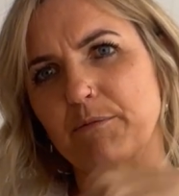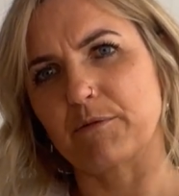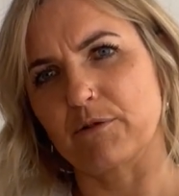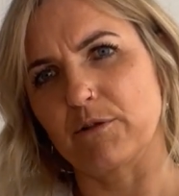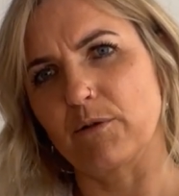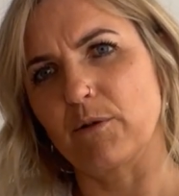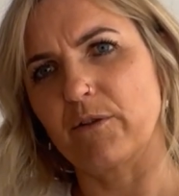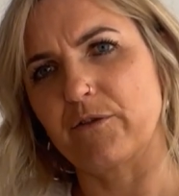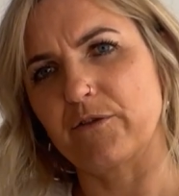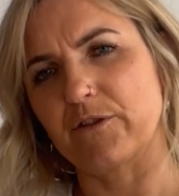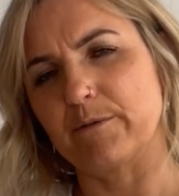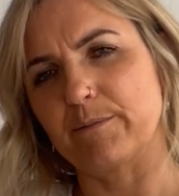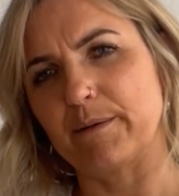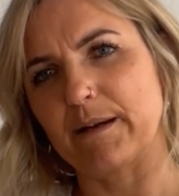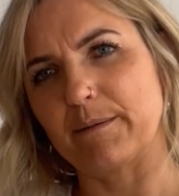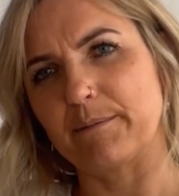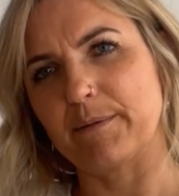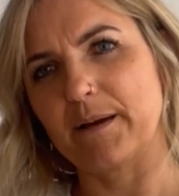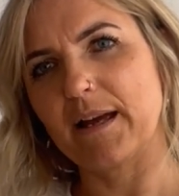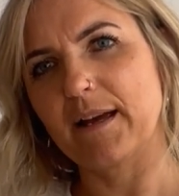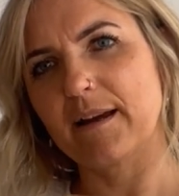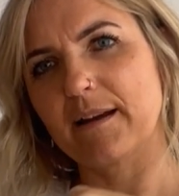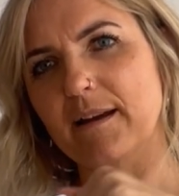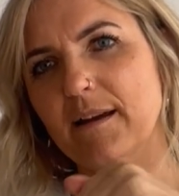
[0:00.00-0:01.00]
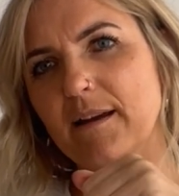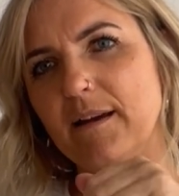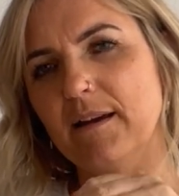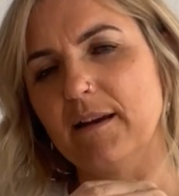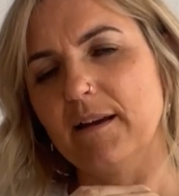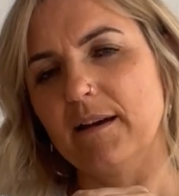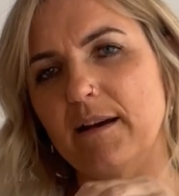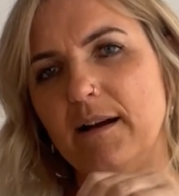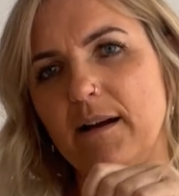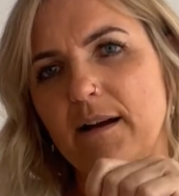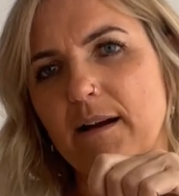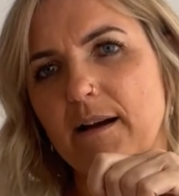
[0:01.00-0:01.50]
through off the beanbag
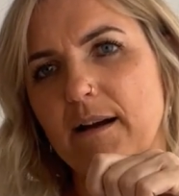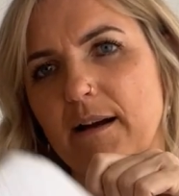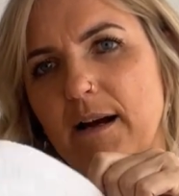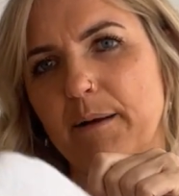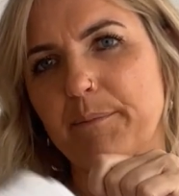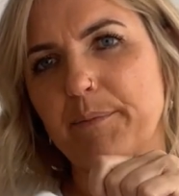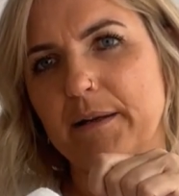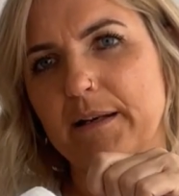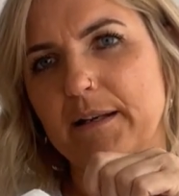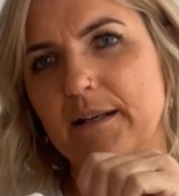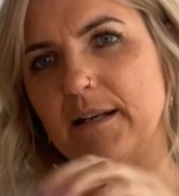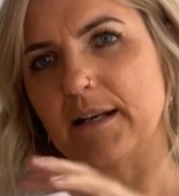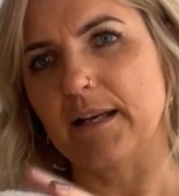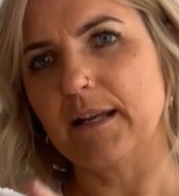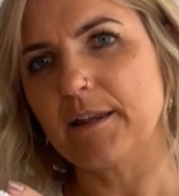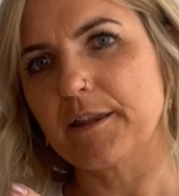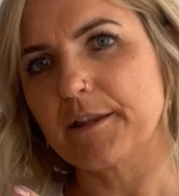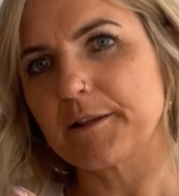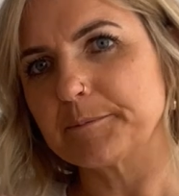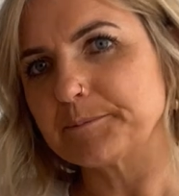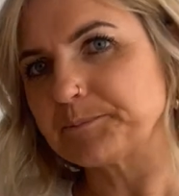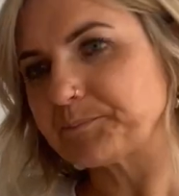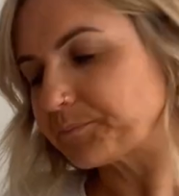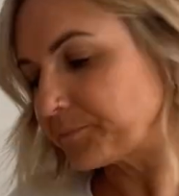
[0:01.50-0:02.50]
up underneath.